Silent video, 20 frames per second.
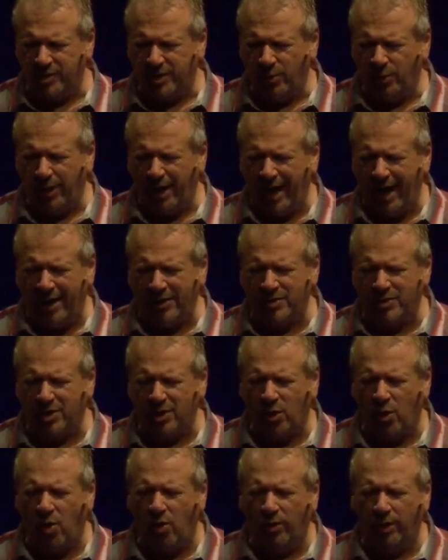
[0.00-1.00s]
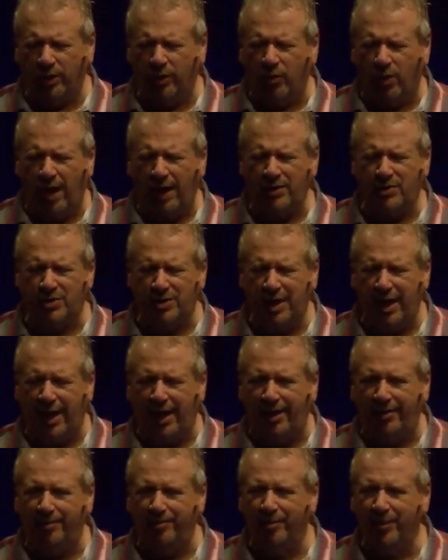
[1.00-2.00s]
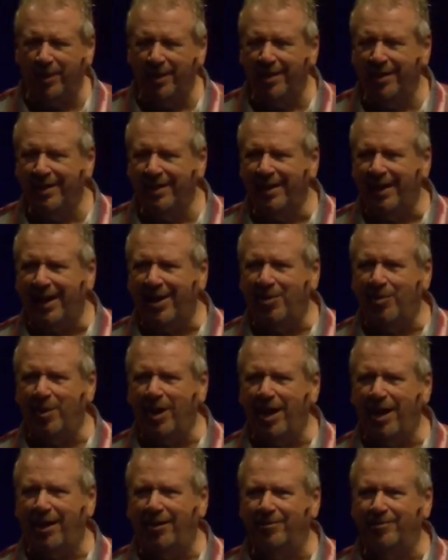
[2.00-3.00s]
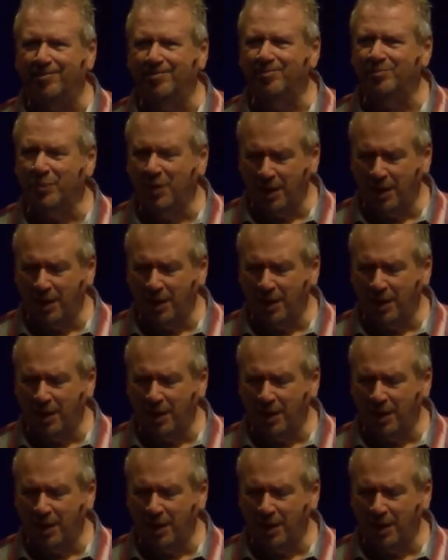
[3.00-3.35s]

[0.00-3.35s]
And we ask it all in Christ's name. Amen.